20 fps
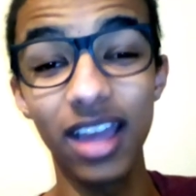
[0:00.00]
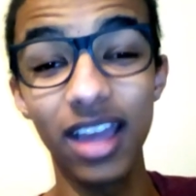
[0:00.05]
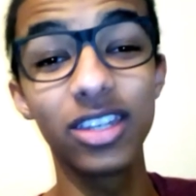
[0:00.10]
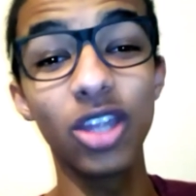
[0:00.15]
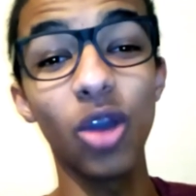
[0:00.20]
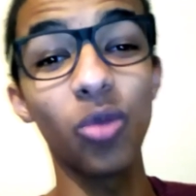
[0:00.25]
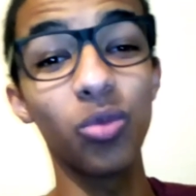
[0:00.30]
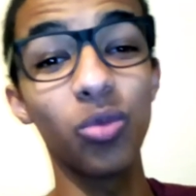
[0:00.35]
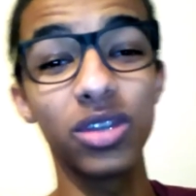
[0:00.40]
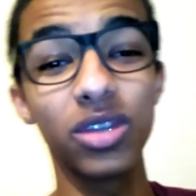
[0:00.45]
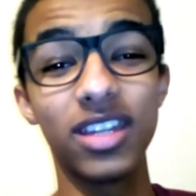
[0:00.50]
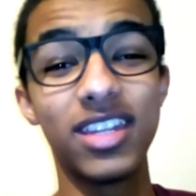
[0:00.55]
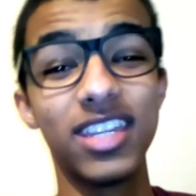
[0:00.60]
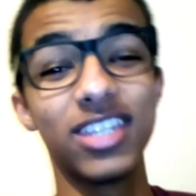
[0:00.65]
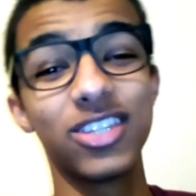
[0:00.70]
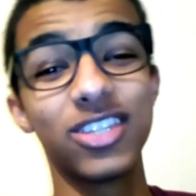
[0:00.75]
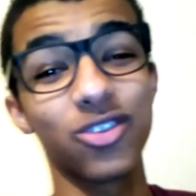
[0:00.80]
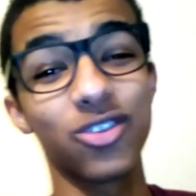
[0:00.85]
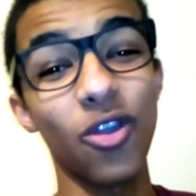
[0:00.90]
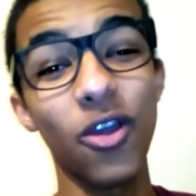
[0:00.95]
I don't want to
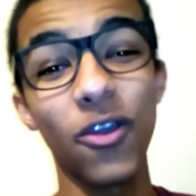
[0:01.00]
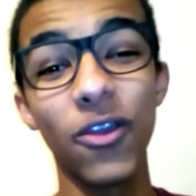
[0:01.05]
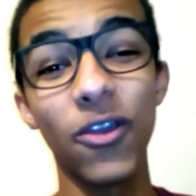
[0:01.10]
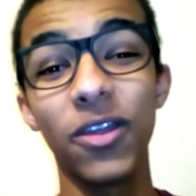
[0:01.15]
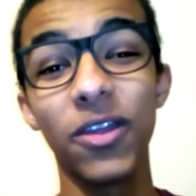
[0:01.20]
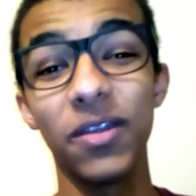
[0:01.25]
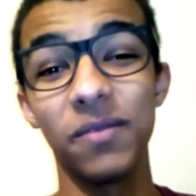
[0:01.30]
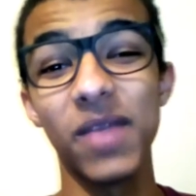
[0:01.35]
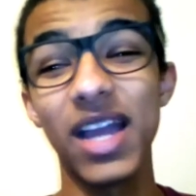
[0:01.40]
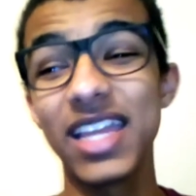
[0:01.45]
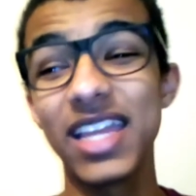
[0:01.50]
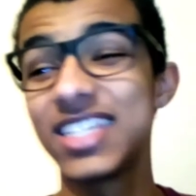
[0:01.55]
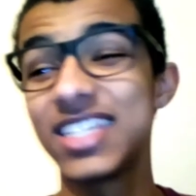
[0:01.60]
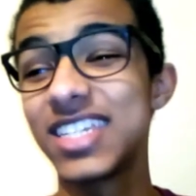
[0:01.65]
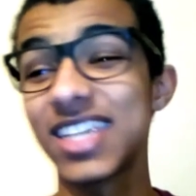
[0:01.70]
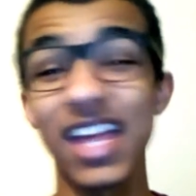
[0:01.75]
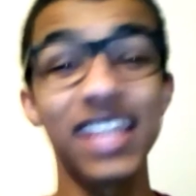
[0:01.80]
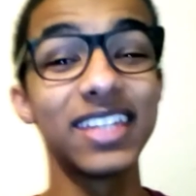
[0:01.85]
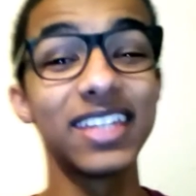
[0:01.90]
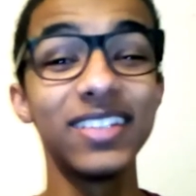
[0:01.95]
destroy my
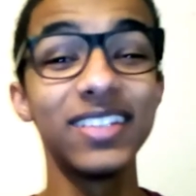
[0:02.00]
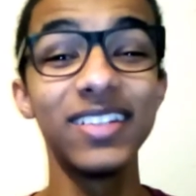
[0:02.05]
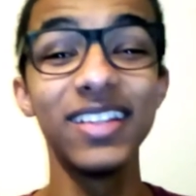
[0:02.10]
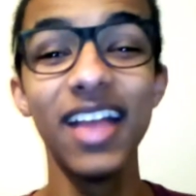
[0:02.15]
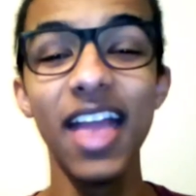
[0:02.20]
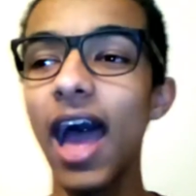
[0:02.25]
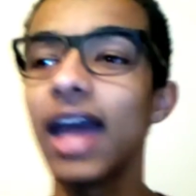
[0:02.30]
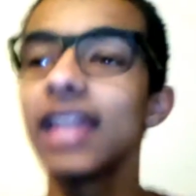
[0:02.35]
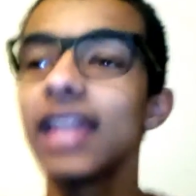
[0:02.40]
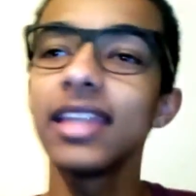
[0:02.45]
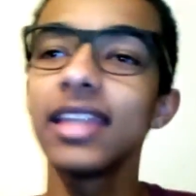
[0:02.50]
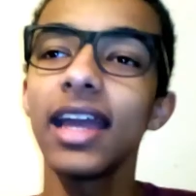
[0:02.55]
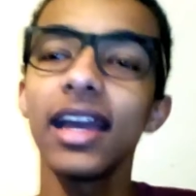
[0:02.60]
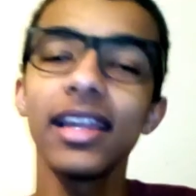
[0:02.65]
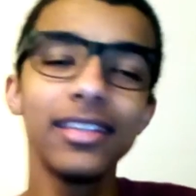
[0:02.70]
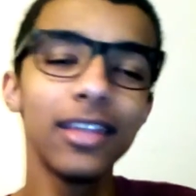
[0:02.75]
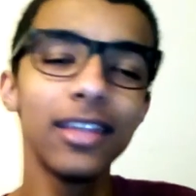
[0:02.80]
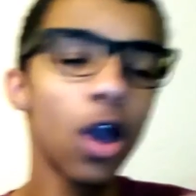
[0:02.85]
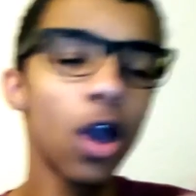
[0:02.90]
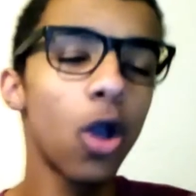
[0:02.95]
channel, and
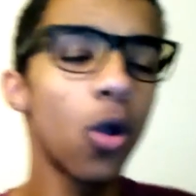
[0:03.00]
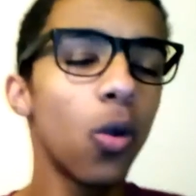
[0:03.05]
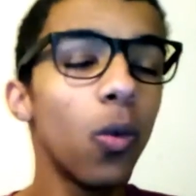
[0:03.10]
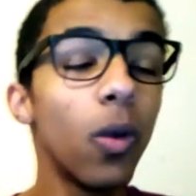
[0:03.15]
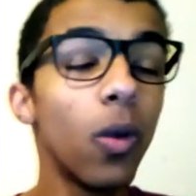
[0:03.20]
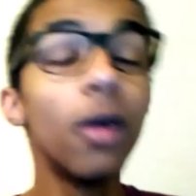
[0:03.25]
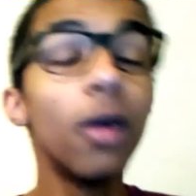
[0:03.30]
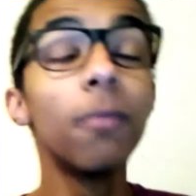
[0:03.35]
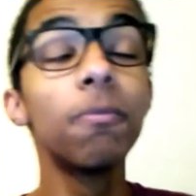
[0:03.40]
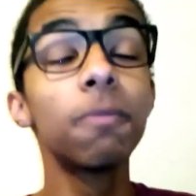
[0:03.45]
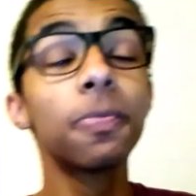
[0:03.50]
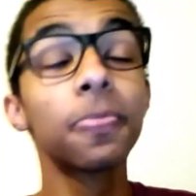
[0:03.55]
I know